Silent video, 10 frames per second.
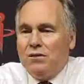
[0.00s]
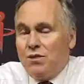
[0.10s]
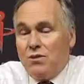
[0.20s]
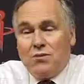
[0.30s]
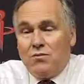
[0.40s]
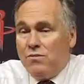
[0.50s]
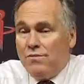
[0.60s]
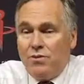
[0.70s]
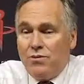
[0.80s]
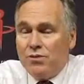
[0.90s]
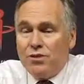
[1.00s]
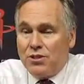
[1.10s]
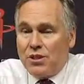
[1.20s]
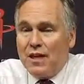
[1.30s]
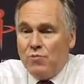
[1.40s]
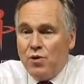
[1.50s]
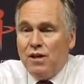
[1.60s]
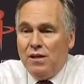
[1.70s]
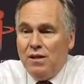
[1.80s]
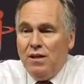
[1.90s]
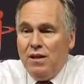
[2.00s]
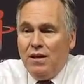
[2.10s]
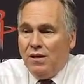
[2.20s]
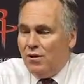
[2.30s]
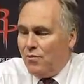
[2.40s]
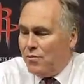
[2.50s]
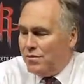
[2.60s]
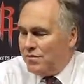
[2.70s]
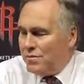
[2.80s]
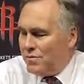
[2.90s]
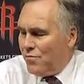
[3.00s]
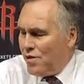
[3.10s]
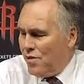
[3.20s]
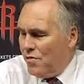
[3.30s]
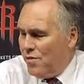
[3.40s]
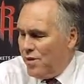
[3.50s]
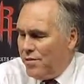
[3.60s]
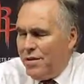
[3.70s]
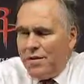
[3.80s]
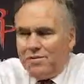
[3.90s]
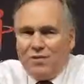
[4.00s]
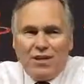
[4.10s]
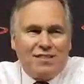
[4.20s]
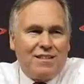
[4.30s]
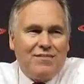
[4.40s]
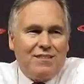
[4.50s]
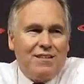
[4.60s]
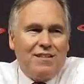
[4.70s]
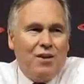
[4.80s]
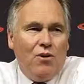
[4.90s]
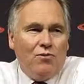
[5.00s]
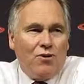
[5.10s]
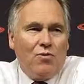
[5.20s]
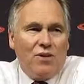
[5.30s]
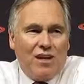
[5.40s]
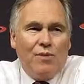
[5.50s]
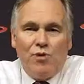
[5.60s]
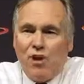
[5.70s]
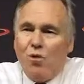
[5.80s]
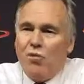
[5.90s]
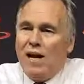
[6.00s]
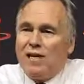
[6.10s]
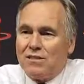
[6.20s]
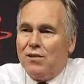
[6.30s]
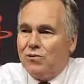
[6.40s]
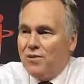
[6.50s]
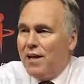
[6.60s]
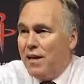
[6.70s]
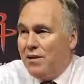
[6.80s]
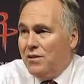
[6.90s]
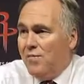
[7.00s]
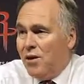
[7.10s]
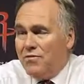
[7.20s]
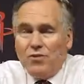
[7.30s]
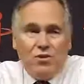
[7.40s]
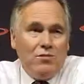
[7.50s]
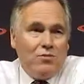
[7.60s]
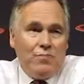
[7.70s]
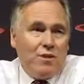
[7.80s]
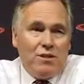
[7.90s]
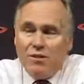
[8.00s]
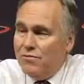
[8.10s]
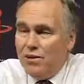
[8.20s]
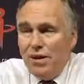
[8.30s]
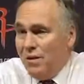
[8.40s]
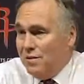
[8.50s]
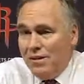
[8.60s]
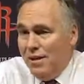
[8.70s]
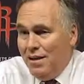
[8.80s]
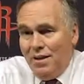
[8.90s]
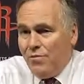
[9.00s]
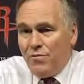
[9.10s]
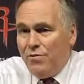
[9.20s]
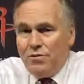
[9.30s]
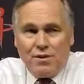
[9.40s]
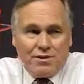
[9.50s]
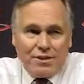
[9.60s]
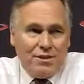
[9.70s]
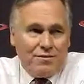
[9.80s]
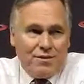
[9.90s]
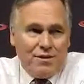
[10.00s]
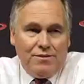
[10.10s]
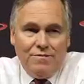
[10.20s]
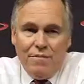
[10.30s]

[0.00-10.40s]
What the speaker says: year going forward is can we, you know, we hold them under 100, we're like 17-0. So can we hold guys close to the 100 mark? If we do, we're going to be good. If we don't, we're fooling ourselves. So